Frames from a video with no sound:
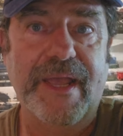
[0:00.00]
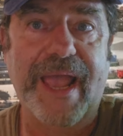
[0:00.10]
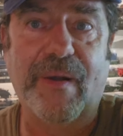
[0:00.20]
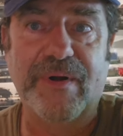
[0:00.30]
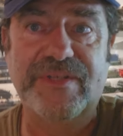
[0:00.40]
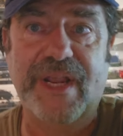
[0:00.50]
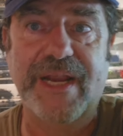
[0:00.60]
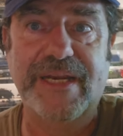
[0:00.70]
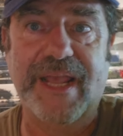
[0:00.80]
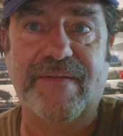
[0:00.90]
Howard
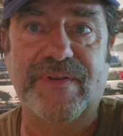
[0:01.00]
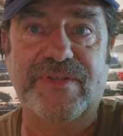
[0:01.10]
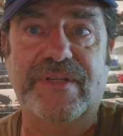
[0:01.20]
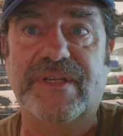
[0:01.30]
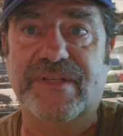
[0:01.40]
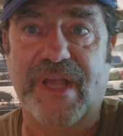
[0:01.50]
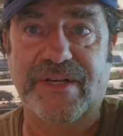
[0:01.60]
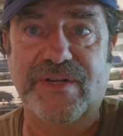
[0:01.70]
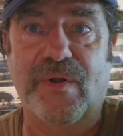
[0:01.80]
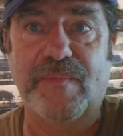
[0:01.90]
Zane gave us a
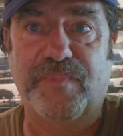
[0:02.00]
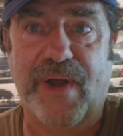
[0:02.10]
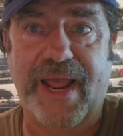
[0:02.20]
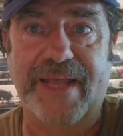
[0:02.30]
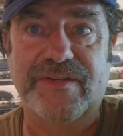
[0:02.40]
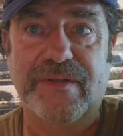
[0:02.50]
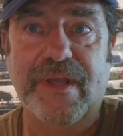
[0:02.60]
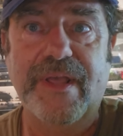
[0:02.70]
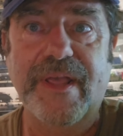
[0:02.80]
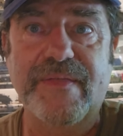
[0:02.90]
discussion on brass
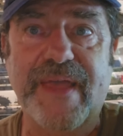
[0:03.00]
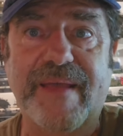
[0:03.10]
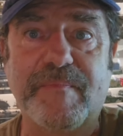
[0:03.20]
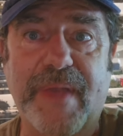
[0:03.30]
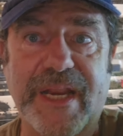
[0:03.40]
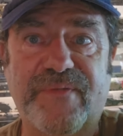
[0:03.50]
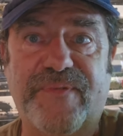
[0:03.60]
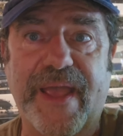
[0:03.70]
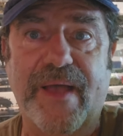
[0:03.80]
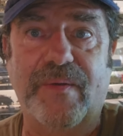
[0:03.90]
that many
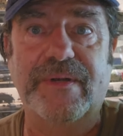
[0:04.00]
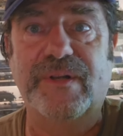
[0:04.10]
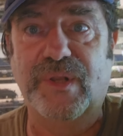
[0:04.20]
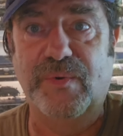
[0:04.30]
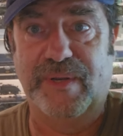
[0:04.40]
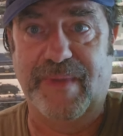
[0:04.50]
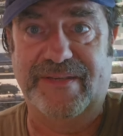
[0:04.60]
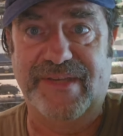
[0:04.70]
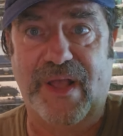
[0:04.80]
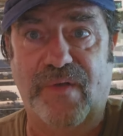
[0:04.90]
found, including
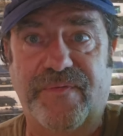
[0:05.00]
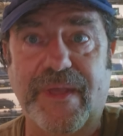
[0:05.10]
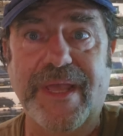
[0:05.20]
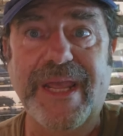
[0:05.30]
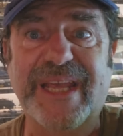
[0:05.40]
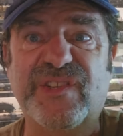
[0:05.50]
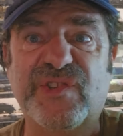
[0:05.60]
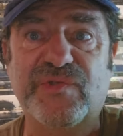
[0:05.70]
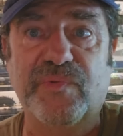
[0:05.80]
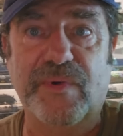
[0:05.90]
myself,
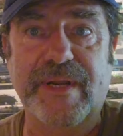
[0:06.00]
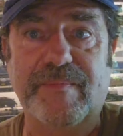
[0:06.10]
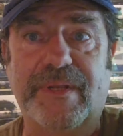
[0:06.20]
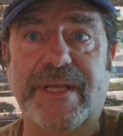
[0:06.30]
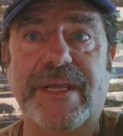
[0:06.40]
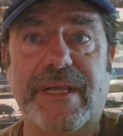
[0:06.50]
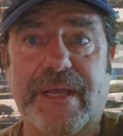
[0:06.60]
extremely